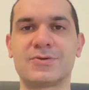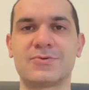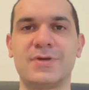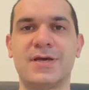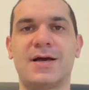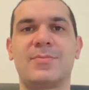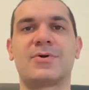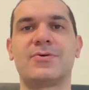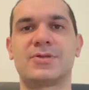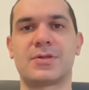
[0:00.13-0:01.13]
Today I'm
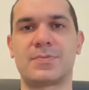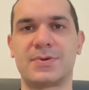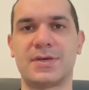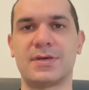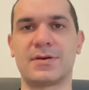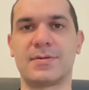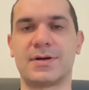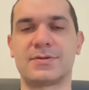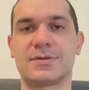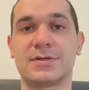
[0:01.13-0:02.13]
going to speak
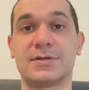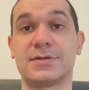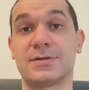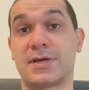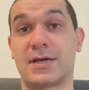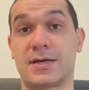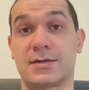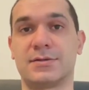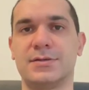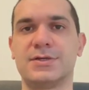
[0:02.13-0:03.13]
about a
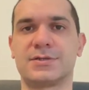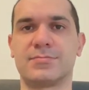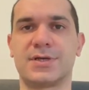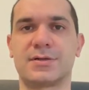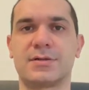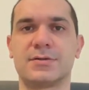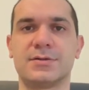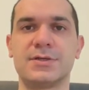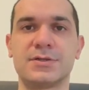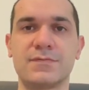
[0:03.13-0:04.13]
condition, medical
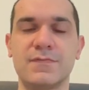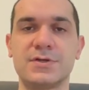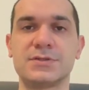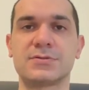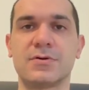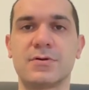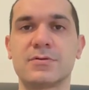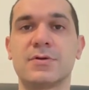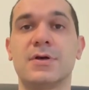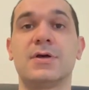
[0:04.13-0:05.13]
condition, which is
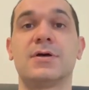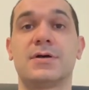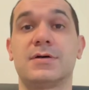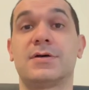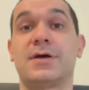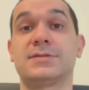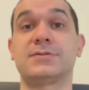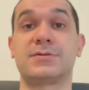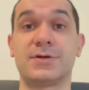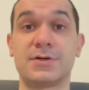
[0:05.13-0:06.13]
called as
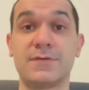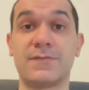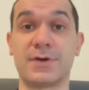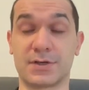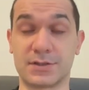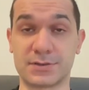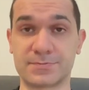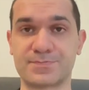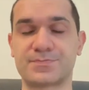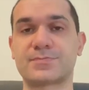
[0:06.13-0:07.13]
trigger finger.
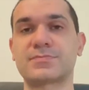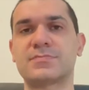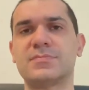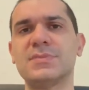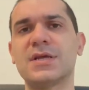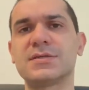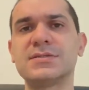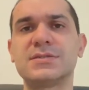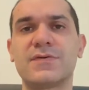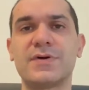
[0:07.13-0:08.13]
This
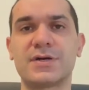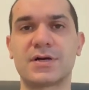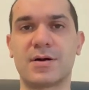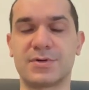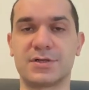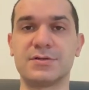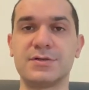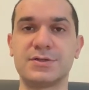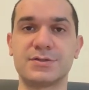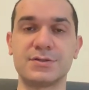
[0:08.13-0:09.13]
is a very common
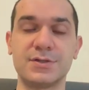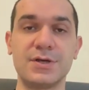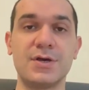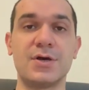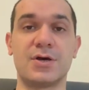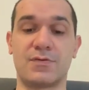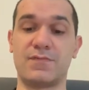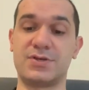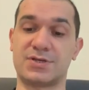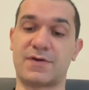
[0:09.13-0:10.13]
condition
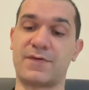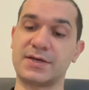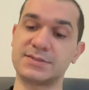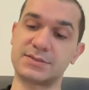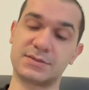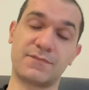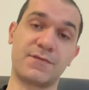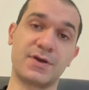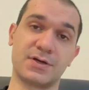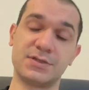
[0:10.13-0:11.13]
which affects the
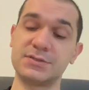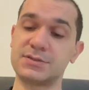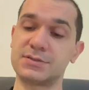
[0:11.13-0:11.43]
fingers.